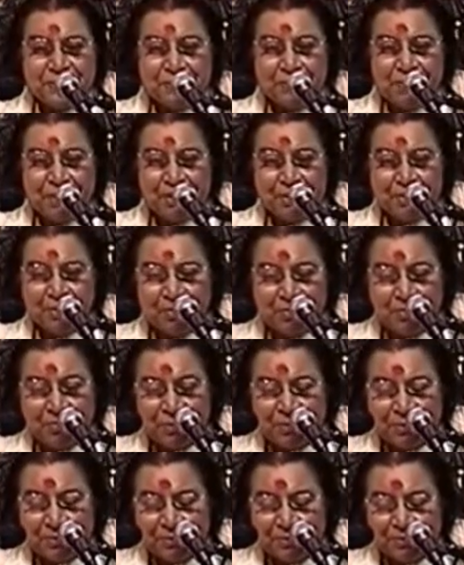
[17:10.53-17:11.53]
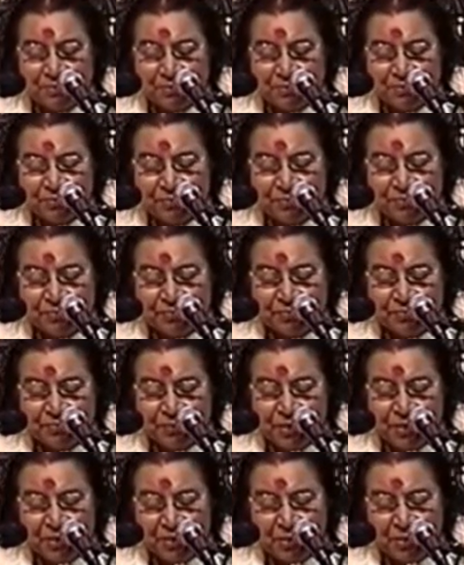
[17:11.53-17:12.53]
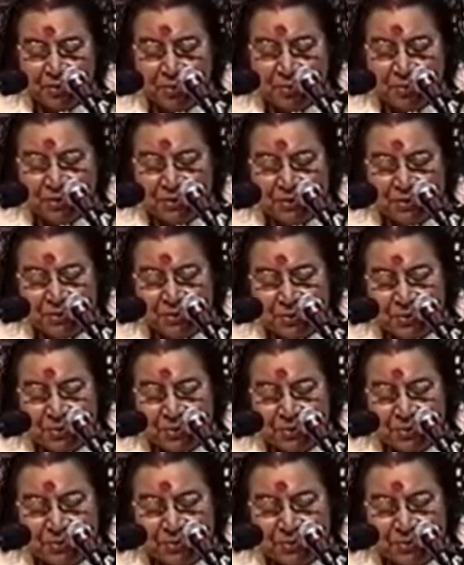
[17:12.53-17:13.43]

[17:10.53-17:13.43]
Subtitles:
May God bless you. May God bless you all.